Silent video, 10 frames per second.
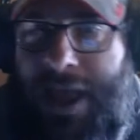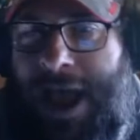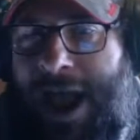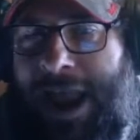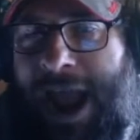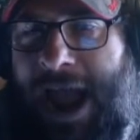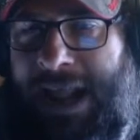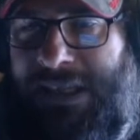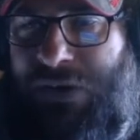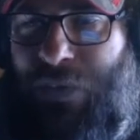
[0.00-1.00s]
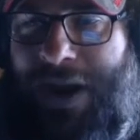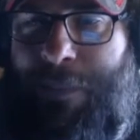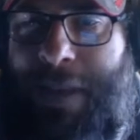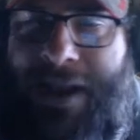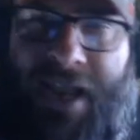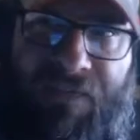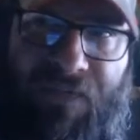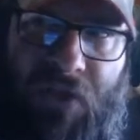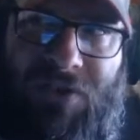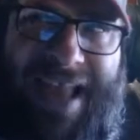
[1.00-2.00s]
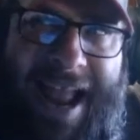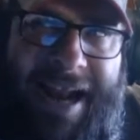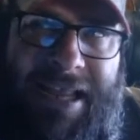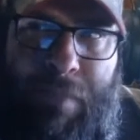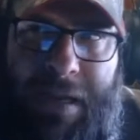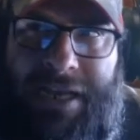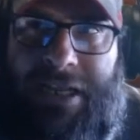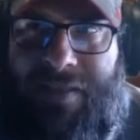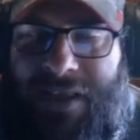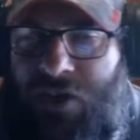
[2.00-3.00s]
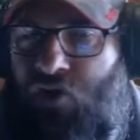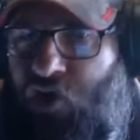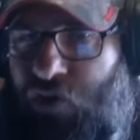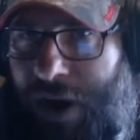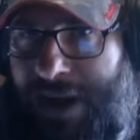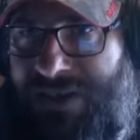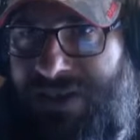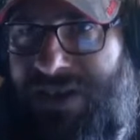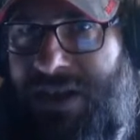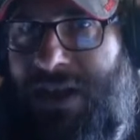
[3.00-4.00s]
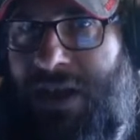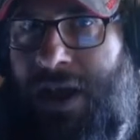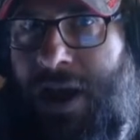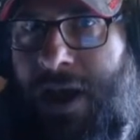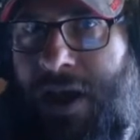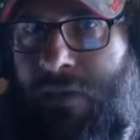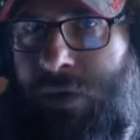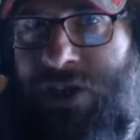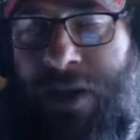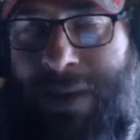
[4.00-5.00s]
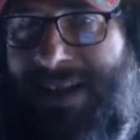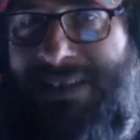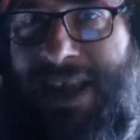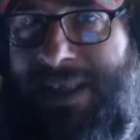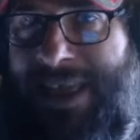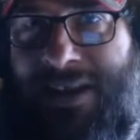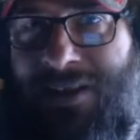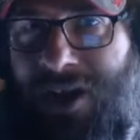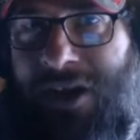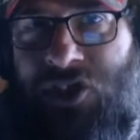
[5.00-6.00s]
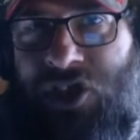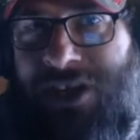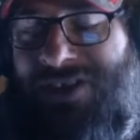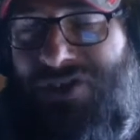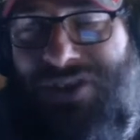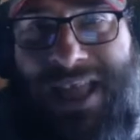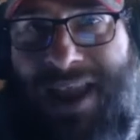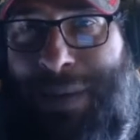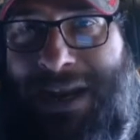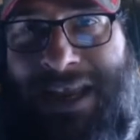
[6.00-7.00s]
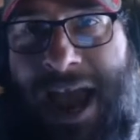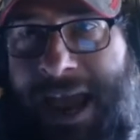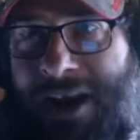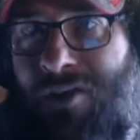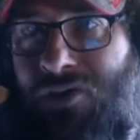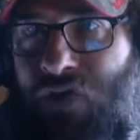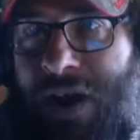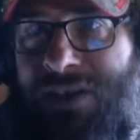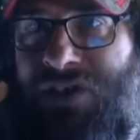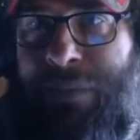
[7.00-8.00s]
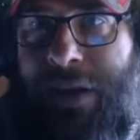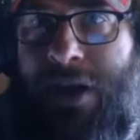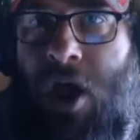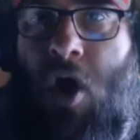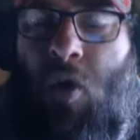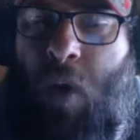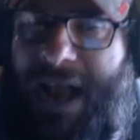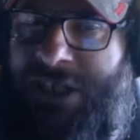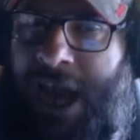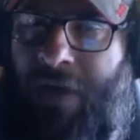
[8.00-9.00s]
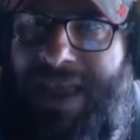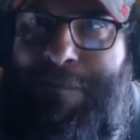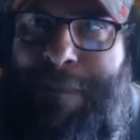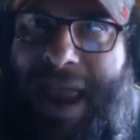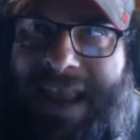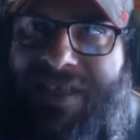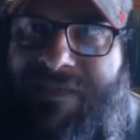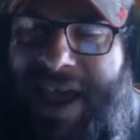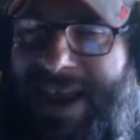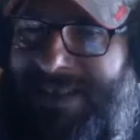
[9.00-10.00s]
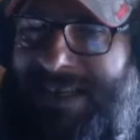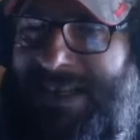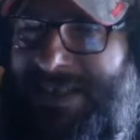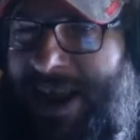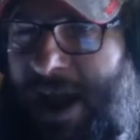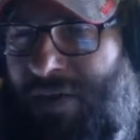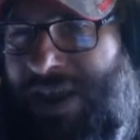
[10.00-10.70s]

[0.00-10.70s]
I highly recommend, if there's any media that you trust, which I'm not saying that in tongue-in-cheek because there's a lot of media I don't trust, but watch how they make the vaccines and how